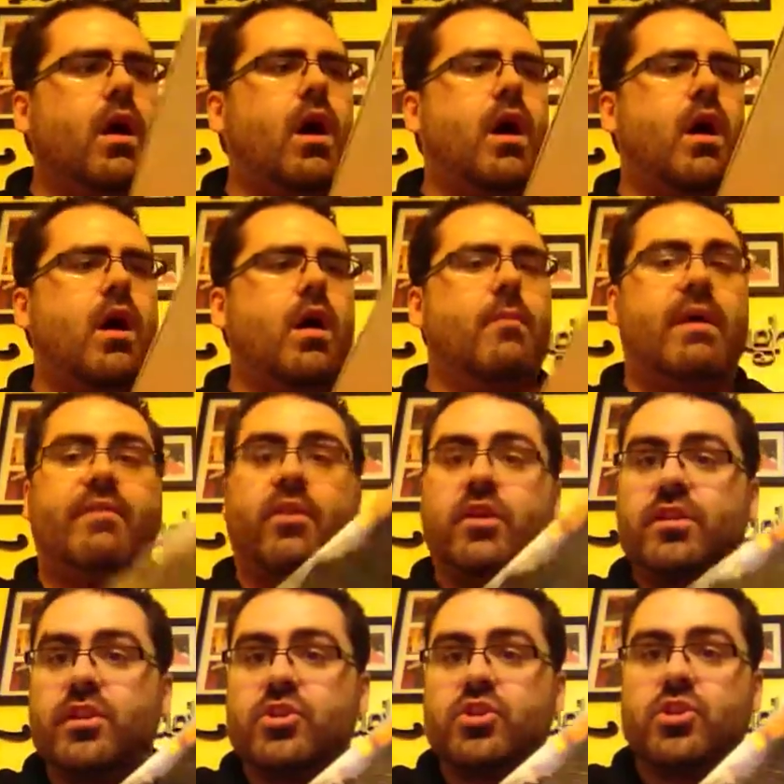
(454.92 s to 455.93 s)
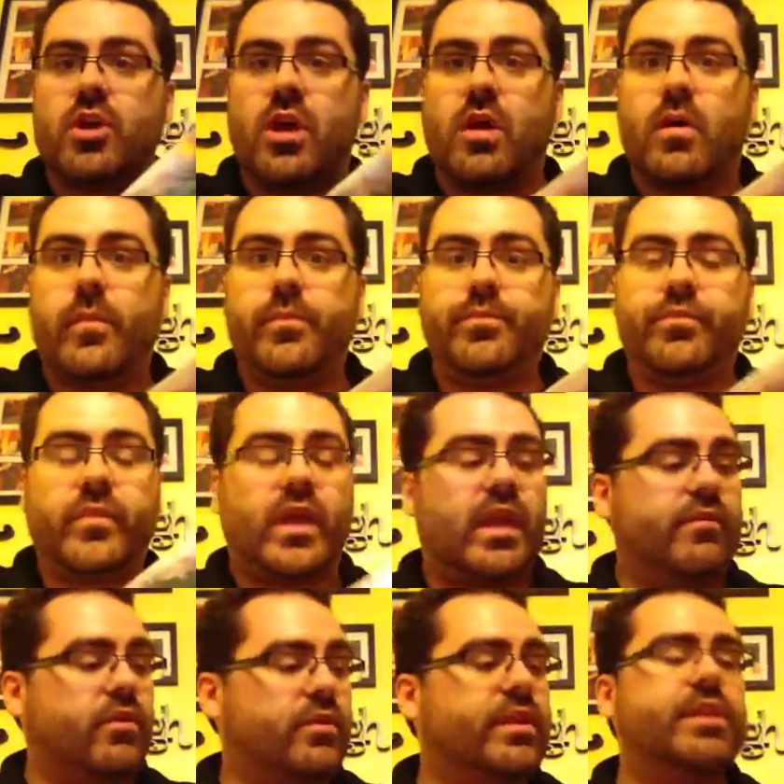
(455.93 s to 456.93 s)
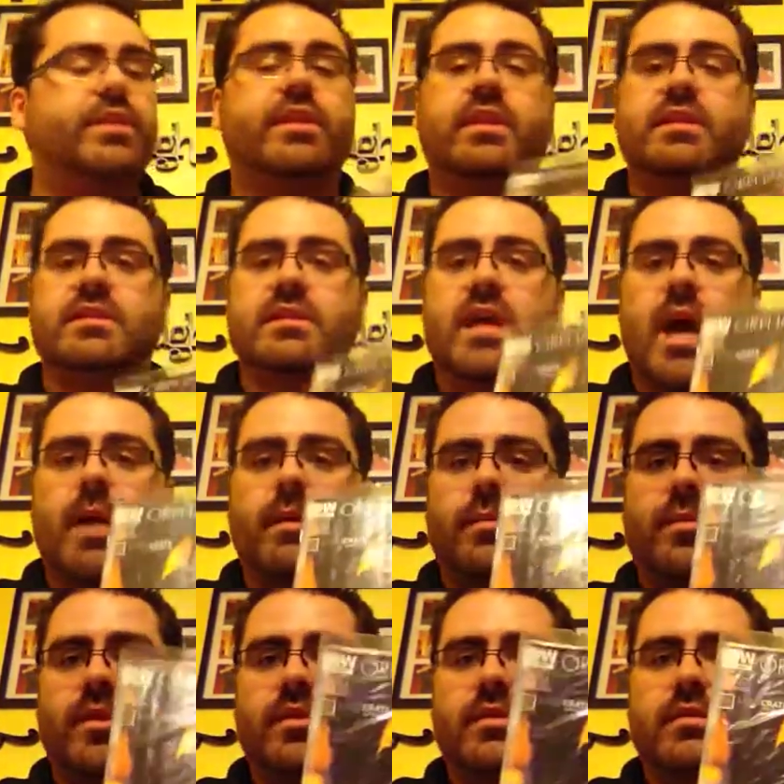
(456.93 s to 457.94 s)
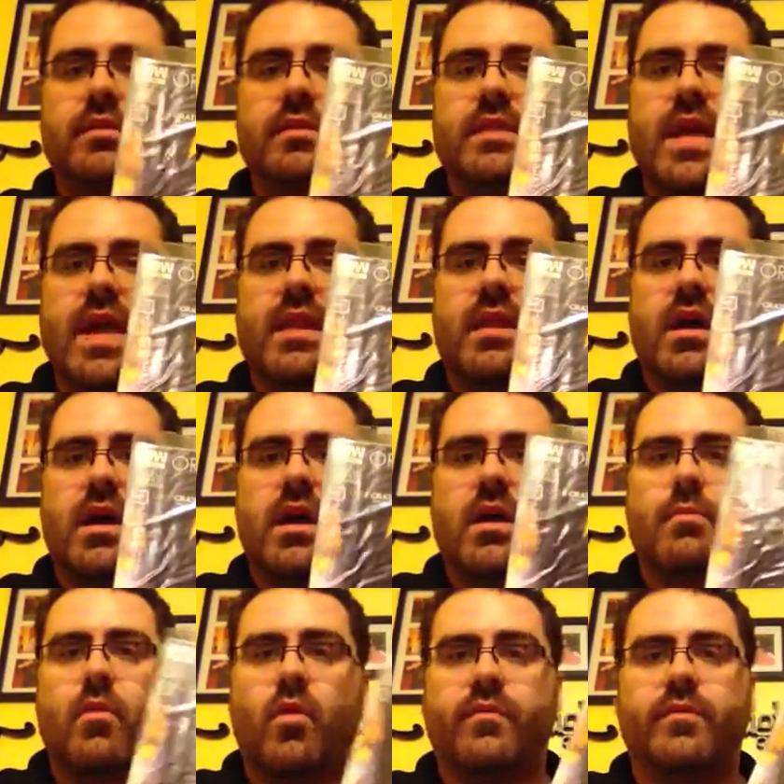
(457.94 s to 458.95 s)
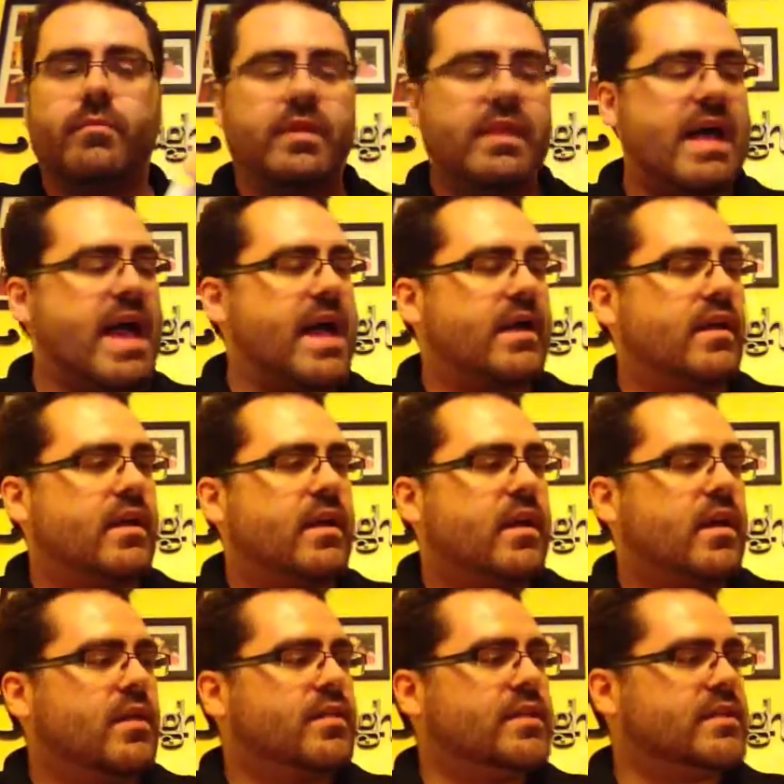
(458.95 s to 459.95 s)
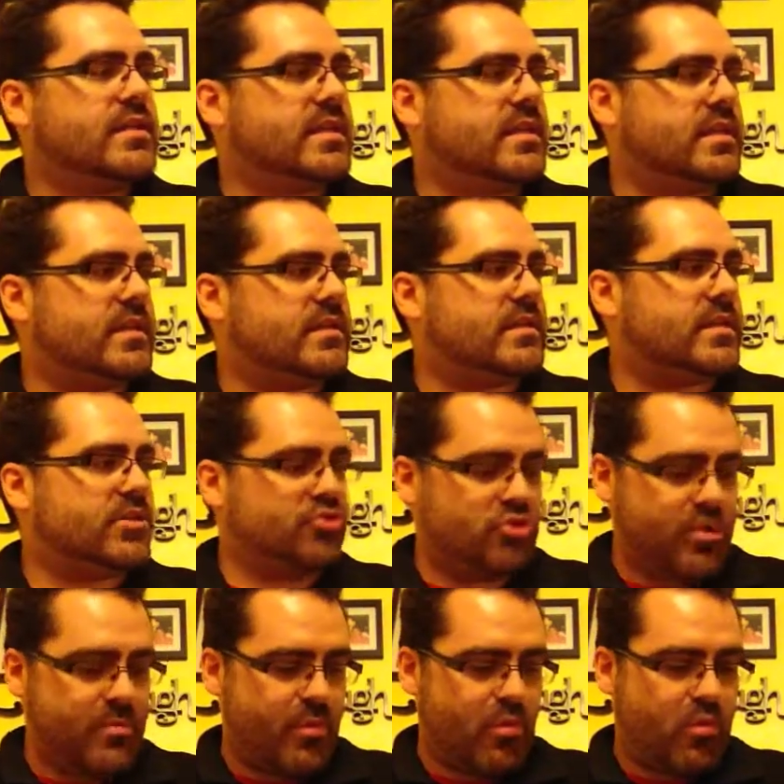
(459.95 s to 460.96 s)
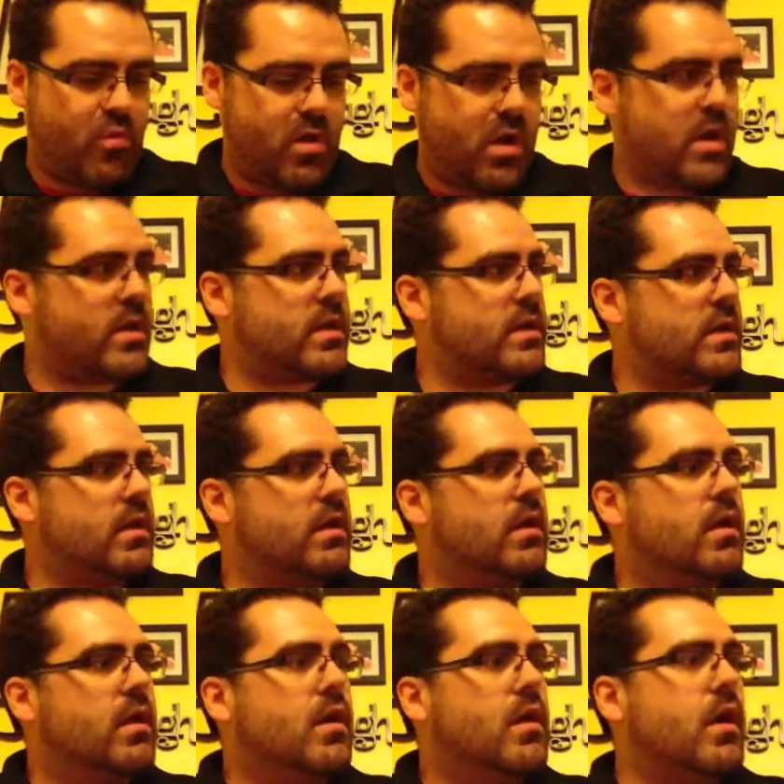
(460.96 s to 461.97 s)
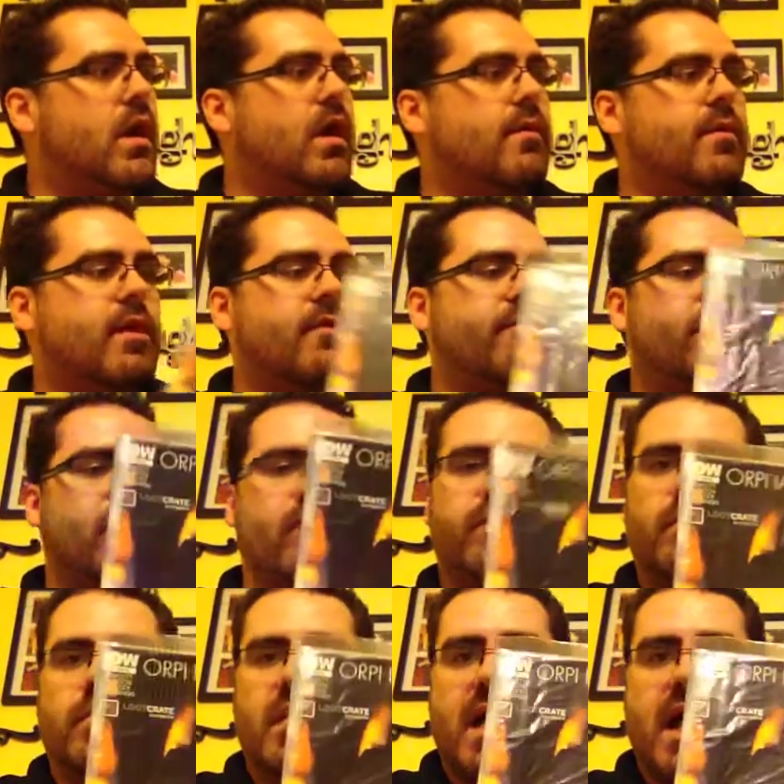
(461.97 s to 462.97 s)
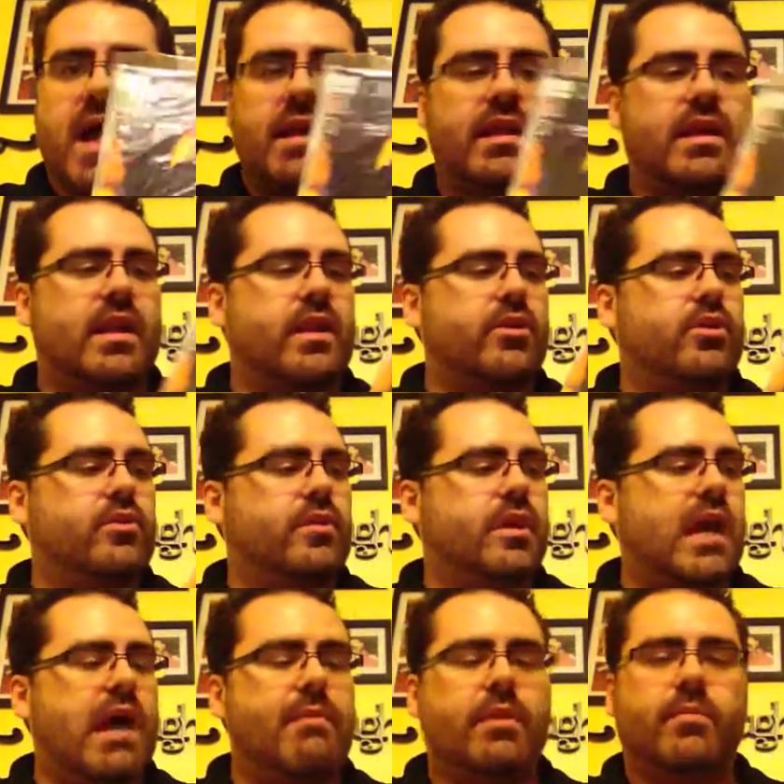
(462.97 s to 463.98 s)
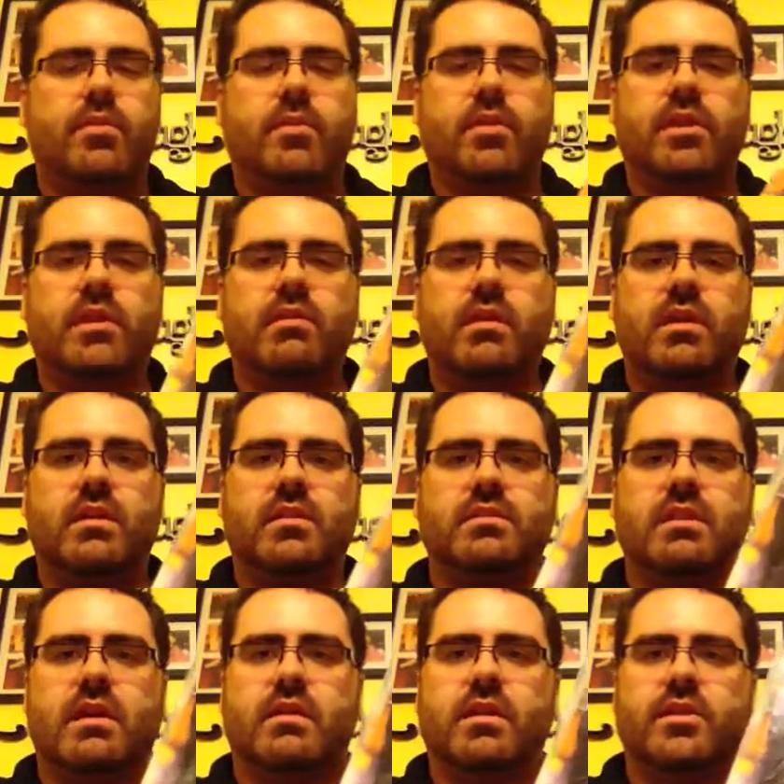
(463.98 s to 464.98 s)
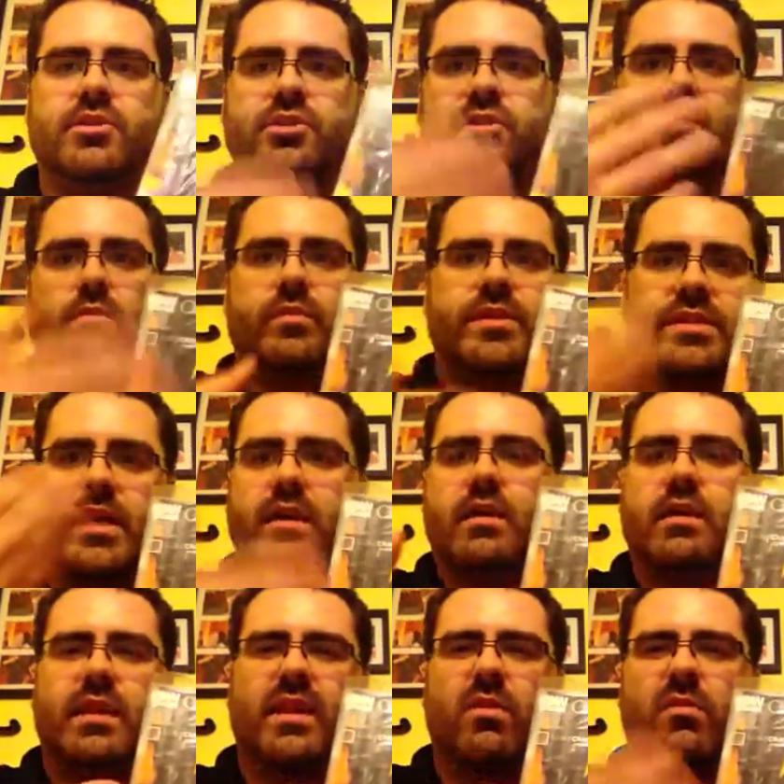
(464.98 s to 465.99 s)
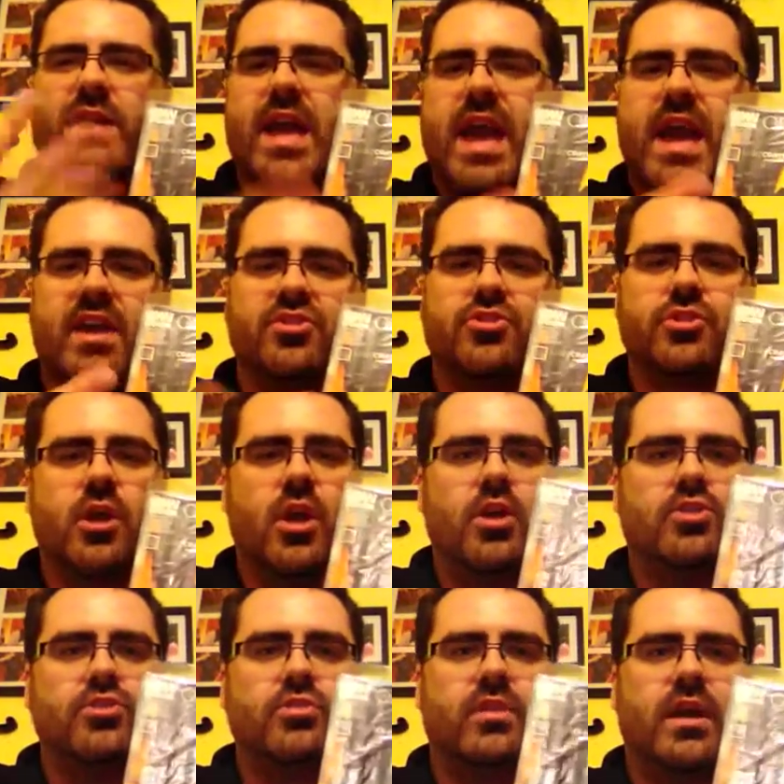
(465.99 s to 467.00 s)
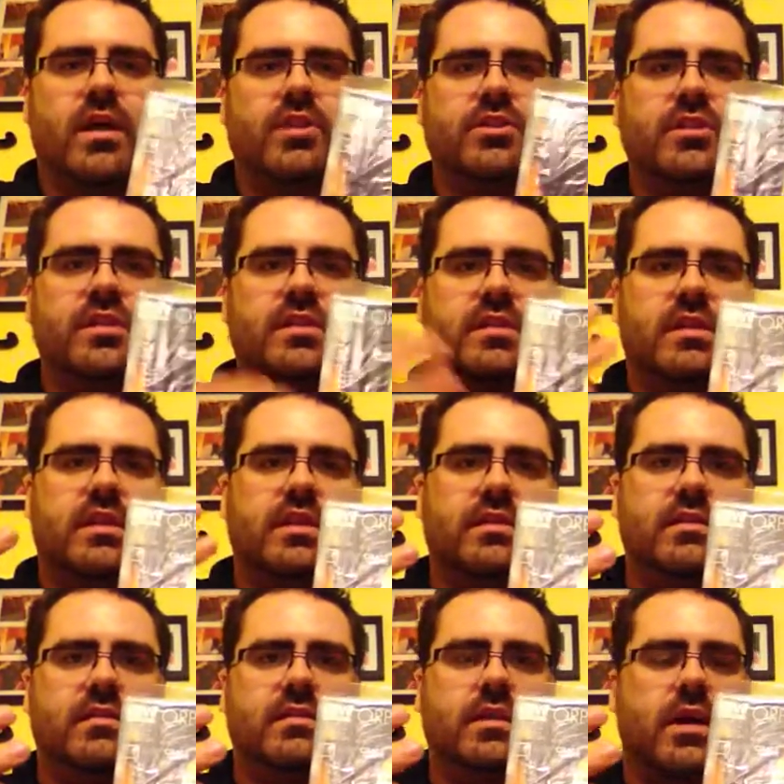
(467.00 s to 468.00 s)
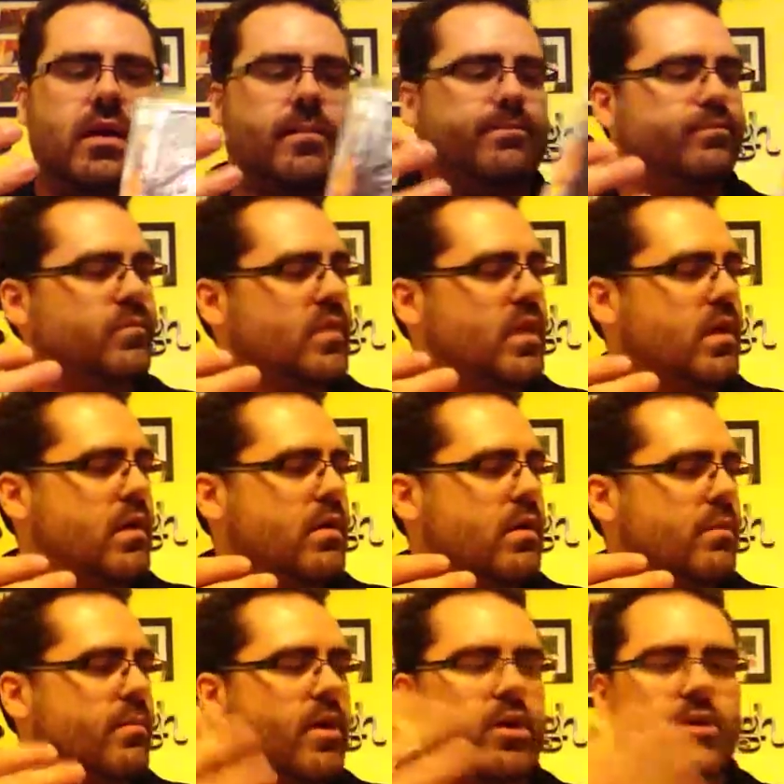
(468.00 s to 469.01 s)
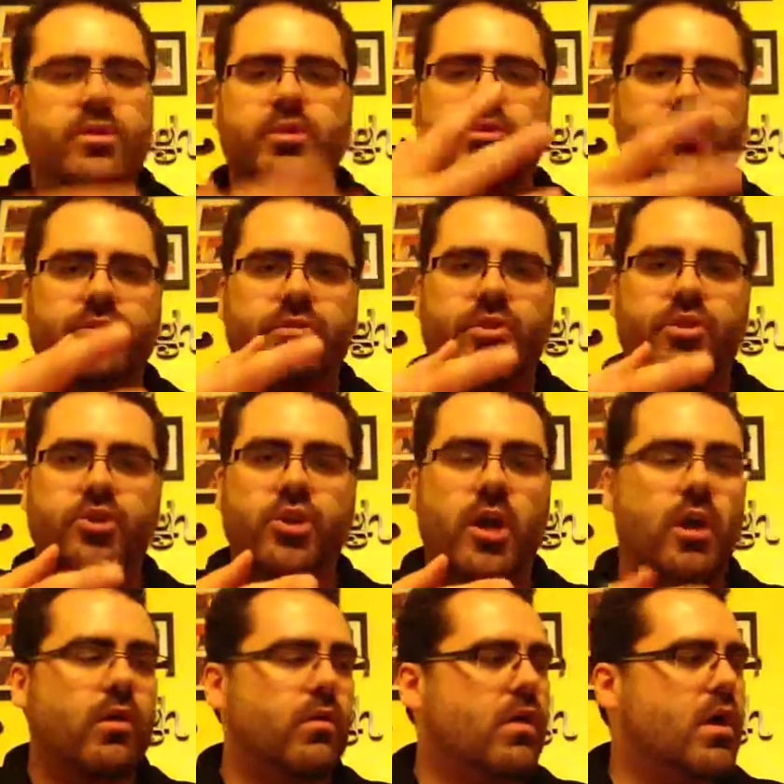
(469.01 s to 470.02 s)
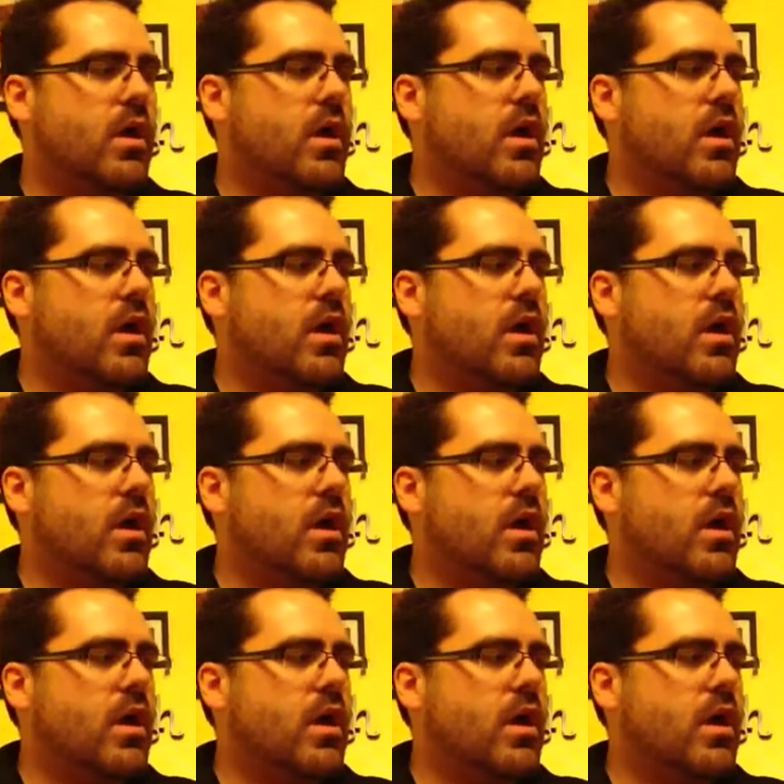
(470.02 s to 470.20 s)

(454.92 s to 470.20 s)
I've heard of the show, and I've heard that it's a comic book that Orphan Black. This is issue #1 of Orphan Black, and I heard the comic book is kind of like just a rehash. So it kind of just is it's a partner to the show.